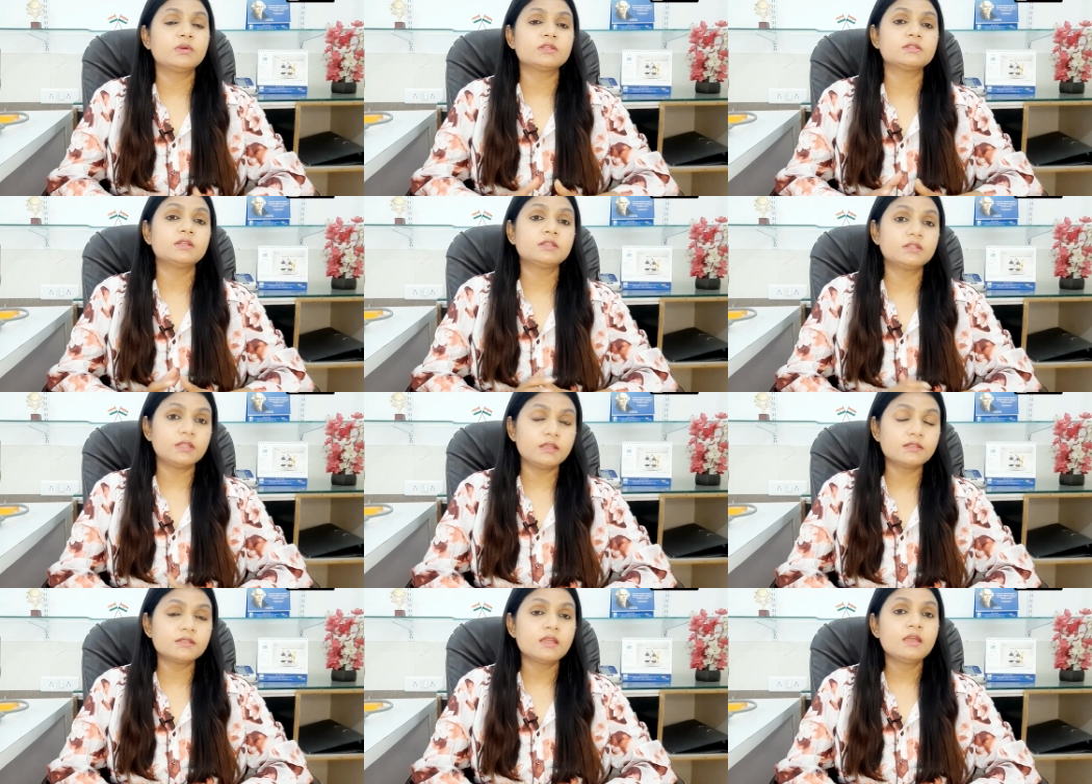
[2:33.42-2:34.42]
personal
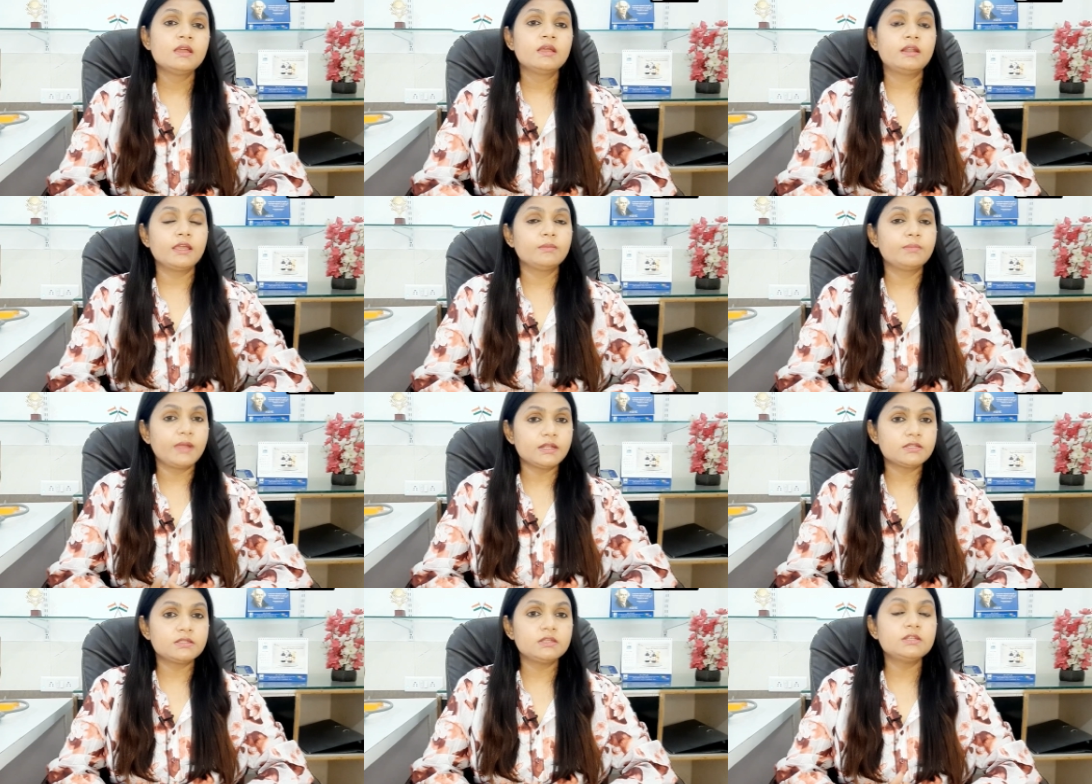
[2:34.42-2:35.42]
things like bed
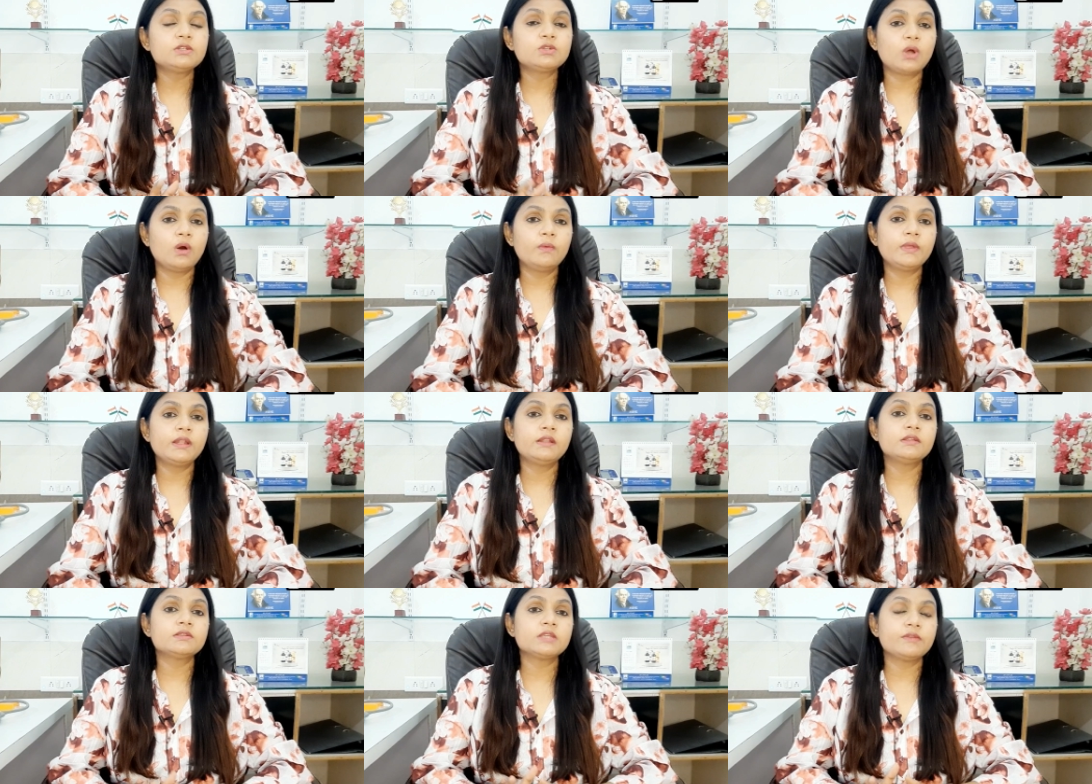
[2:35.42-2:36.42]
sheet,
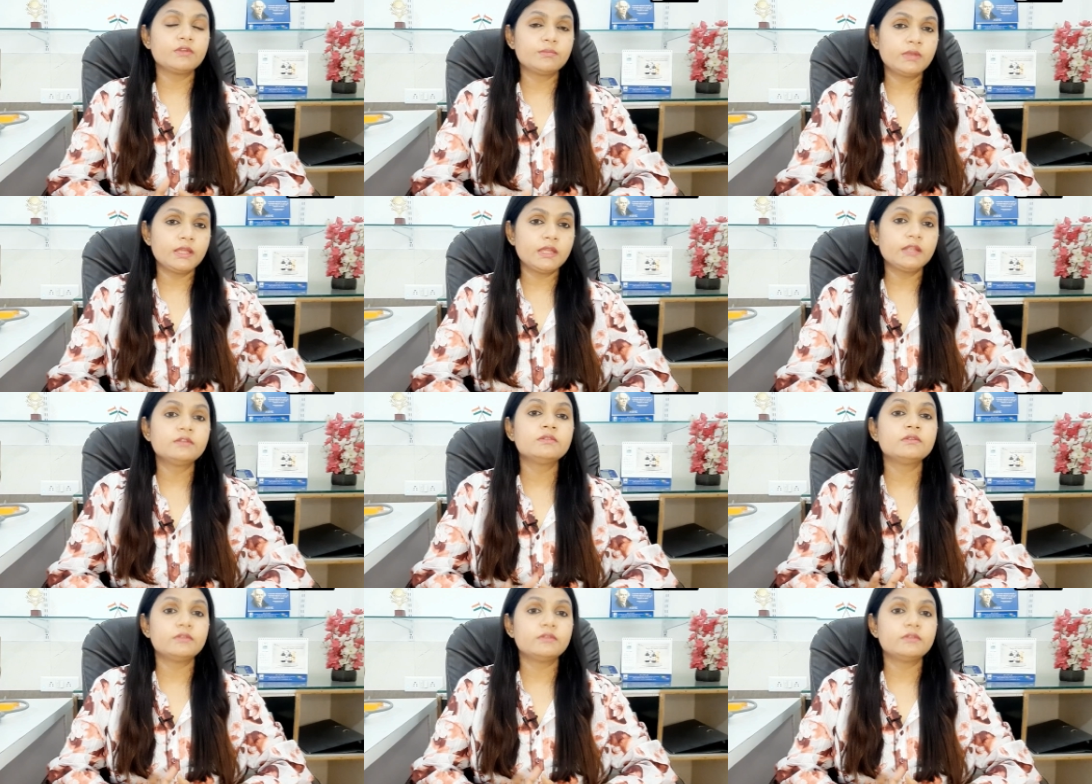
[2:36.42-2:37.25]
towel, shaving blade,